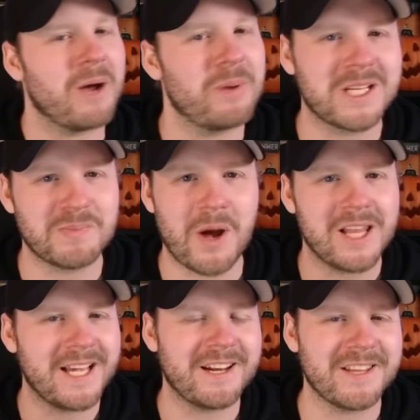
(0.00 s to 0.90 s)
a big
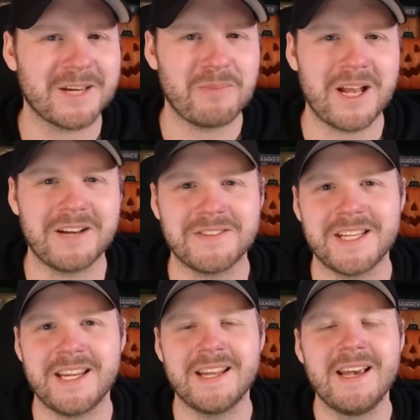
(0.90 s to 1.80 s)
spotlight on the competitive
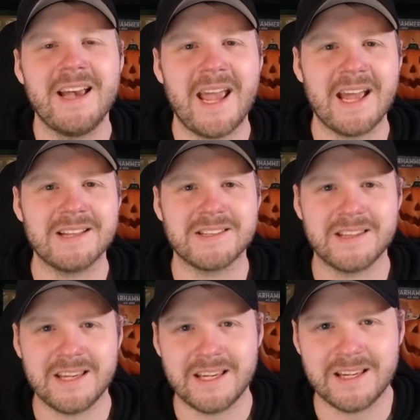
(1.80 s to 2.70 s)
scene and
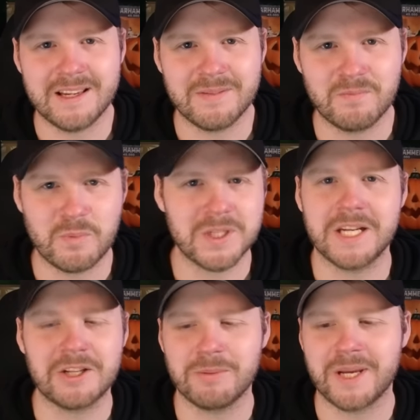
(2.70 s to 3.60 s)
the particular